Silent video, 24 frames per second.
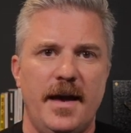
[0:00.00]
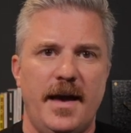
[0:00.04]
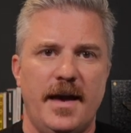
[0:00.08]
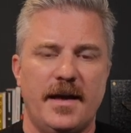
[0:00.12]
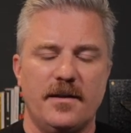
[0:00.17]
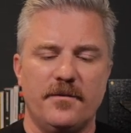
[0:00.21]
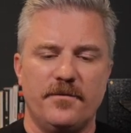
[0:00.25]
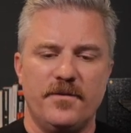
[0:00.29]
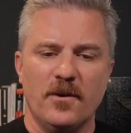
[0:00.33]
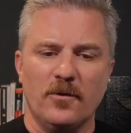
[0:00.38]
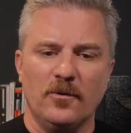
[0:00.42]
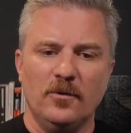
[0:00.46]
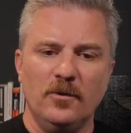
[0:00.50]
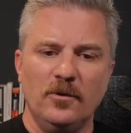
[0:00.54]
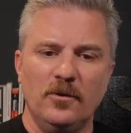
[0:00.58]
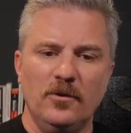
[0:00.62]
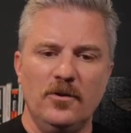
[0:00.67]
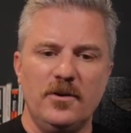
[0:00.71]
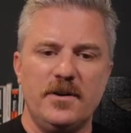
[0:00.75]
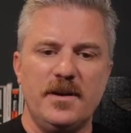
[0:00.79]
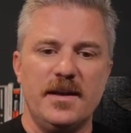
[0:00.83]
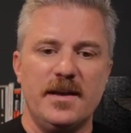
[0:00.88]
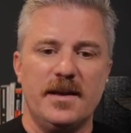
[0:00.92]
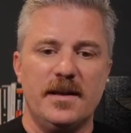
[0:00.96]
And if they're
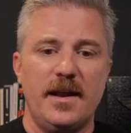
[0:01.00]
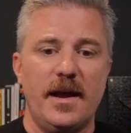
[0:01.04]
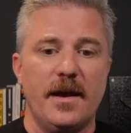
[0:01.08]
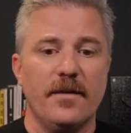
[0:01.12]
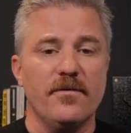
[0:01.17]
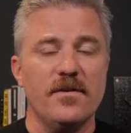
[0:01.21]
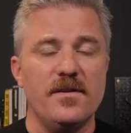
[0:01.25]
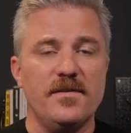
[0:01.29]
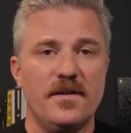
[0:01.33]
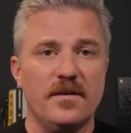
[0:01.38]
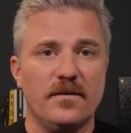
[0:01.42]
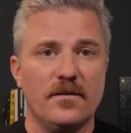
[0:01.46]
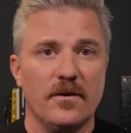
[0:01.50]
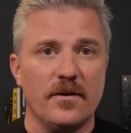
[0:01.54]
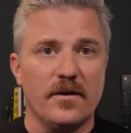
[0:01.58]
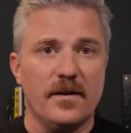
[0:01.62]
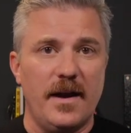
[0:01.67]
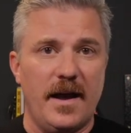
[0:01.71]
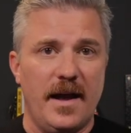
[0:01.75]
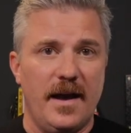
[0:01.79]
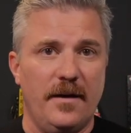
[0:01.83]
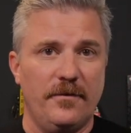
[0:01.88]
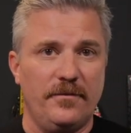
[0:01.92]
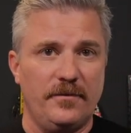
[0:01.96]
looking at everything they're
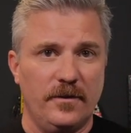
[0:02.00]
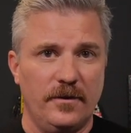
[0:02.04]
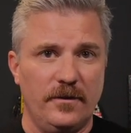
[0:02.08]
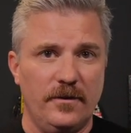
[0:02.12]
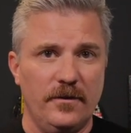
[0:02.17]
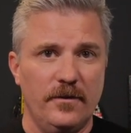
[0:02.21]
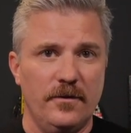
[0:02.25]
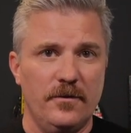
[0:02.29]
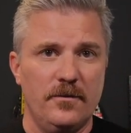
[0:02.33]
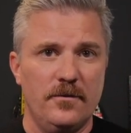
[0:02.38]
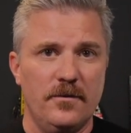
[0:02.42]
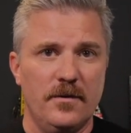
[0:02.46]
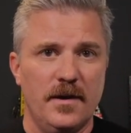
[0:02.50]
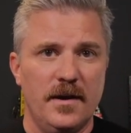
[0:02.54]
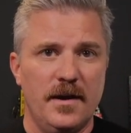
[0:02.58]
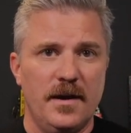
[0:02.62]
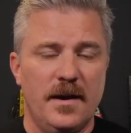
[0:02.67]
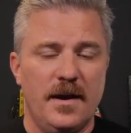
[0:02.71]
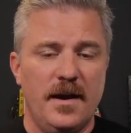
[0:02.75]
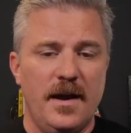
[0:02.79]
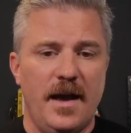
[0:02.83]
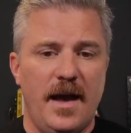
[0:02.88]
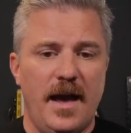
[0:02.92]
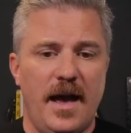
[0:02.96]
going to have to do
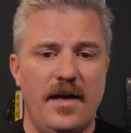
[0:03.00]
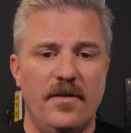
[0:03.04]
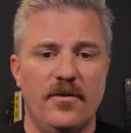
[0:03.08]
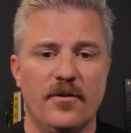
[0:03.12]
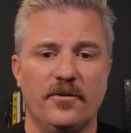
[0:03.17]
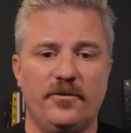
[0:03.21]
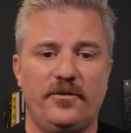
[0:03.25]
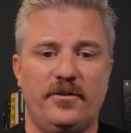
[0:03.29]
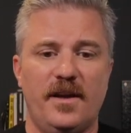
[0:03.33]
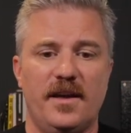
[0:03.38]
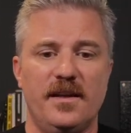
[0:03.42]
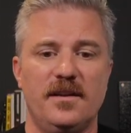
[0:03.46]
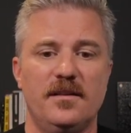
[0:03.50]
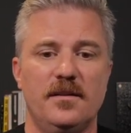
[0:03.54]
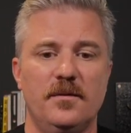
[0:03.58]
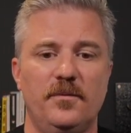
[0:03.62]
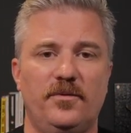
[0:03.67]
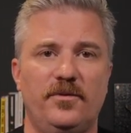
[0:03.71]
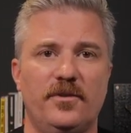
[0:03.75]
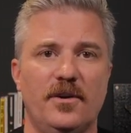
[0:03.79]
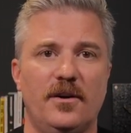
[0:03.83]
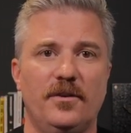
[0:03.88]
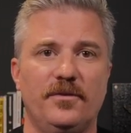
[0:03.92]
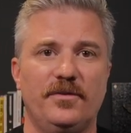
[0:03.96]
and they're saying to
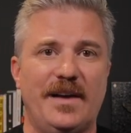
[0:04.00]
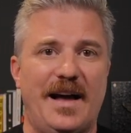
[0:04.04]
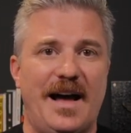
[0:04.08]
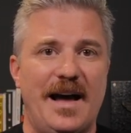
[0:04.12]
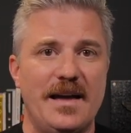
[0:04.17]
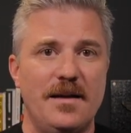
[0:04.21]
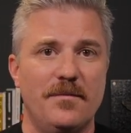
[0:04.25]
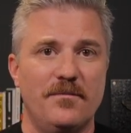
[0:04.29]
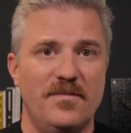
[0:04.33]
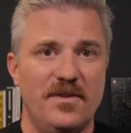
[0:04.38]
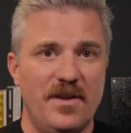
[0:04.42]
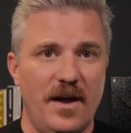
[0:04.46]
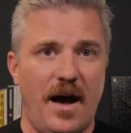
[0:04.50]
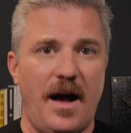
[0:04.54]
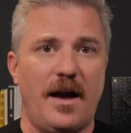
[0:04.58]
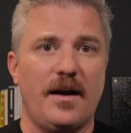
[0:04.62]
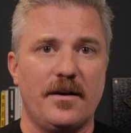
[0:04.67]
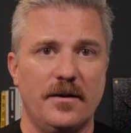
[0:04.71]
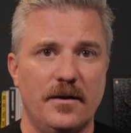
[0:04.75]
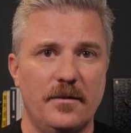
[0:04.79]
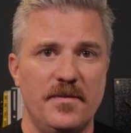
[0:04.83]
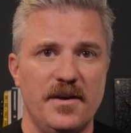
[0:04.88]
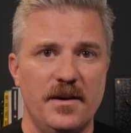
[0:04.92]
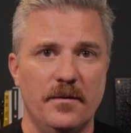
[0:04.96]
themselves, I am
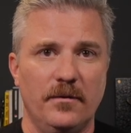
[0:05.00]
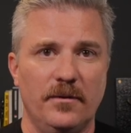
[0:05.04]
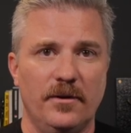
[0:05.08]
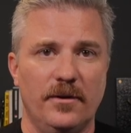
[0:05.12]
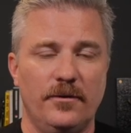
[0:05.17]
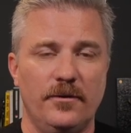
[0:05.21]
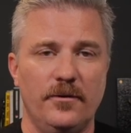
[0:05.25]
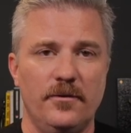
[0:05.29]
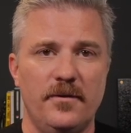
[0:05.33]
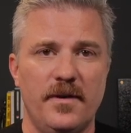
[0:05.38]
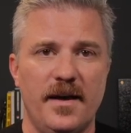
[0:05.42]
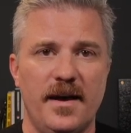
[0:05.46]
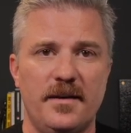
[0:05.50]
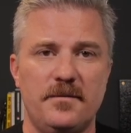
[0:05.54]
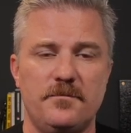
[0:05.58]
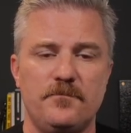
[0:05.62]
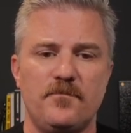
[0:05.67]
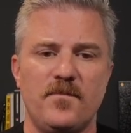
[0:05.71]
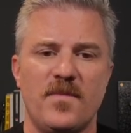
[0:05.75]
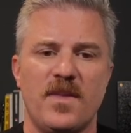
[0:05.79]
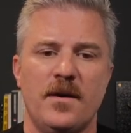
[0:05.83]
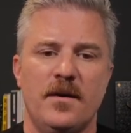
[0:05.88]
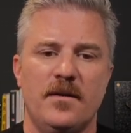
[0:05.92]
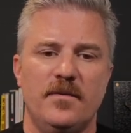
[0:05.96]
not going to be able to do that,
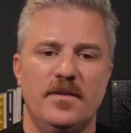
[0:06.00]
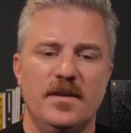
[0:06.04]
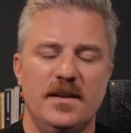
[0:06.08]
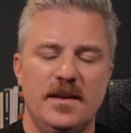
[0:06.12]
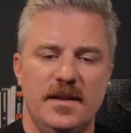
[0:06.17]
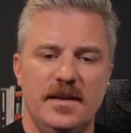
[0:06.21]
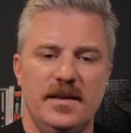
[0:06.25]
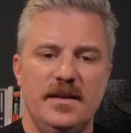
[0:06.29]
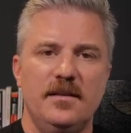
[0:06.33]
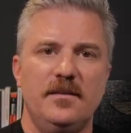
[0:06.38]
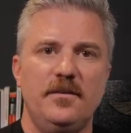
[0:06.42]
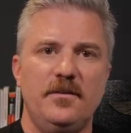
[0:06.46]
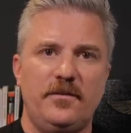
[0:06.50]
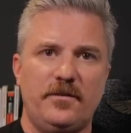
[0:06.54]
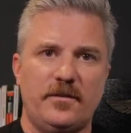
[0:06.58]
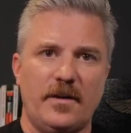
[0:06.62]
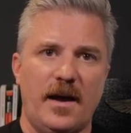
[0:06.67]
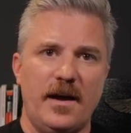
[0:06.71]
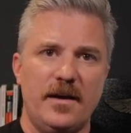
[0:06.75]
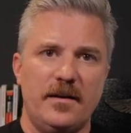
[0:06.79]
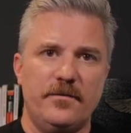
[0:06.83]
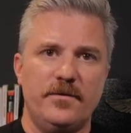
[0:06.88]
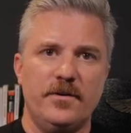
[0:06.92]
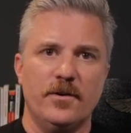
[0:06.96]
then
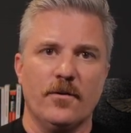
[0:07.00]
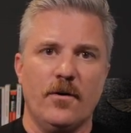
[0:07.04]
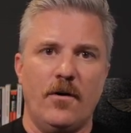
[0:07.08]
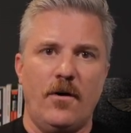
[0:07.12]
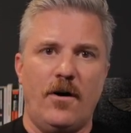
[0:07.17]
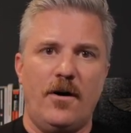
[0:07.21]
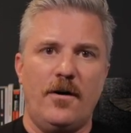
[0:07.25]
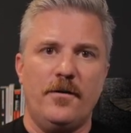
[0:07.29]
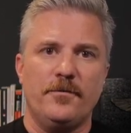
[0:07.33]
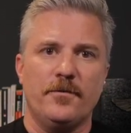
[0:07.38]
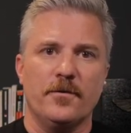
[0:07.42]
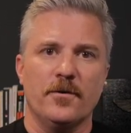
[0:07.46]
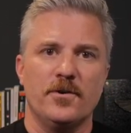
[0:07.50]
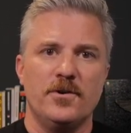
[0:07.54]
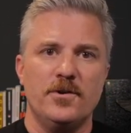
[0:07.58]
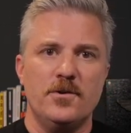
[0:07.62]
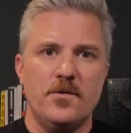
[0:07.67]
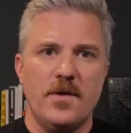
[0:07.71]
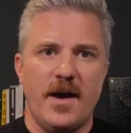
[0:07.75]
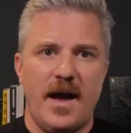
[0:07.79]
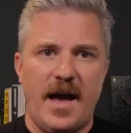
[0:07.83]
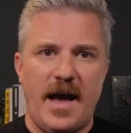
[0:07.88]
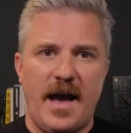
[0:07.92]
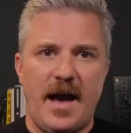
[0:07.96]
inside of your offer,
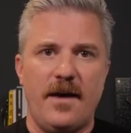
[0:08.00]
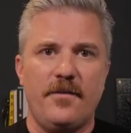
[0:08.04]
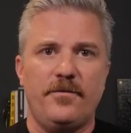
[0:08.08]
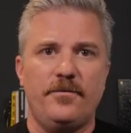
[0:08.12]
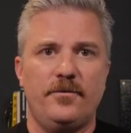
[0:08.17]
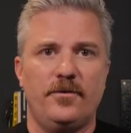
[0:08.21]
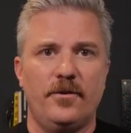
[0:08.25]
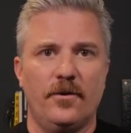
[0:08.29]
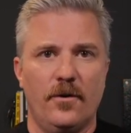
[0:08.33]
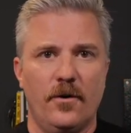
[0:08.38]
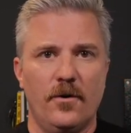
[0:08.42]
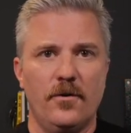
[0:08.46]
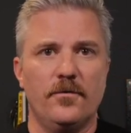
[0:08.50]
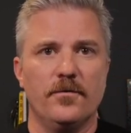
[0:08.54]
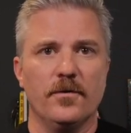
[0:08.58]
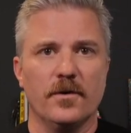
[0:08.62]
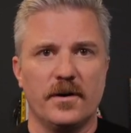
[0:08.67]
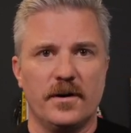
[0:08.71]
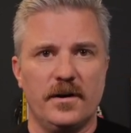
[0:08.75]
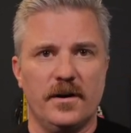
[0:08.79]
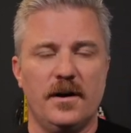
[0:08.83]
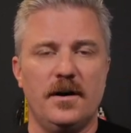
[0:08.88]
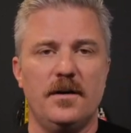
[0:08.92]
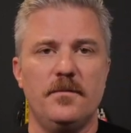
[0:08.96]
you have to
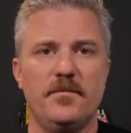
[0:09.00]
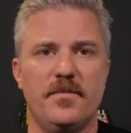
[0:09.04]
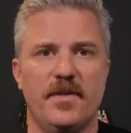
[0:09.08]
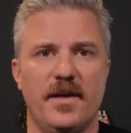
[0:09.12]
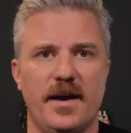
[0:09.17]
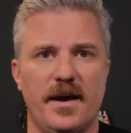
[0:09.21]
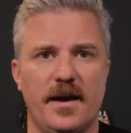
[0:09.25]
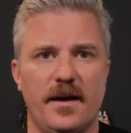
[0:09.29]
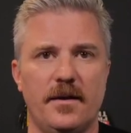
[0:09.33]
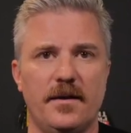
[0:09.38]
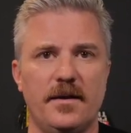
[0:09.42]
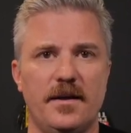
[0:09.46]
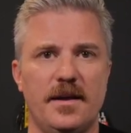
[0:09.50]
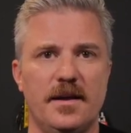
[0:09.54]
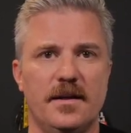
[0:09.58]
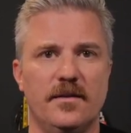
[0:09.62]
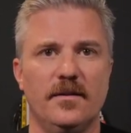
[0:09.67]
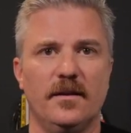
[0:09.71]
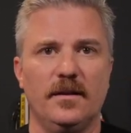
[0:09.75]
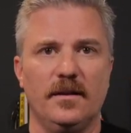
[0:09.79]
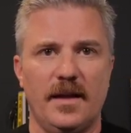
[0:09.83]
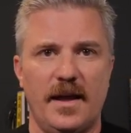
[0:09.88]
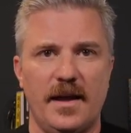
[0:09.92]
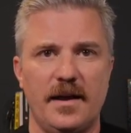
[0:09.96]
overcome that
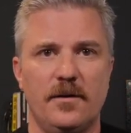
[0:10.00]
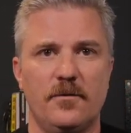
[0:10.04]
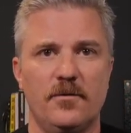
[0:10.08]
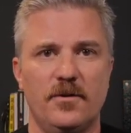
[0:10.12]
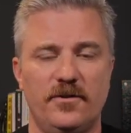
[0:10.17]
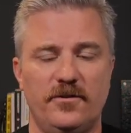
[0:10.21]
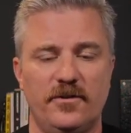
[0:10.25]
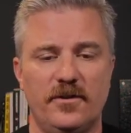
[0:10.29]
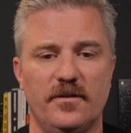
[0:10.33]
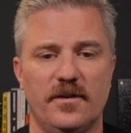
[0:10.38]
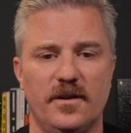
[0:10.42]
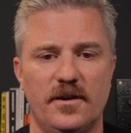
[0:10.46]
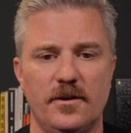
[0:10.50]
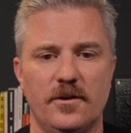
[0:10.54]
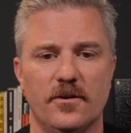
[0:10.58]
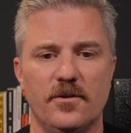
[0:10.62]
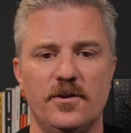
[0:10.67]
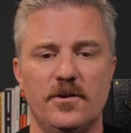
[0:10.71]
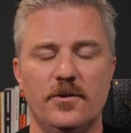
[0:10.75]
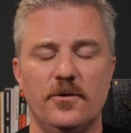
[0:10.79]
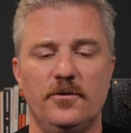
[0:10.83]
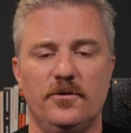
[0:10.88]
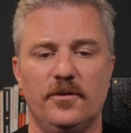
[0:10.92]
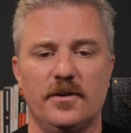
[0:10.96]
in the languaging that you're
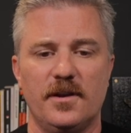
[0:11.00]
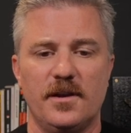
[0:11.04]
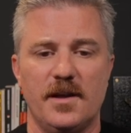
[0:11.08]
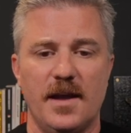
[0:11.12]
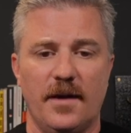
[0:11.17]
using.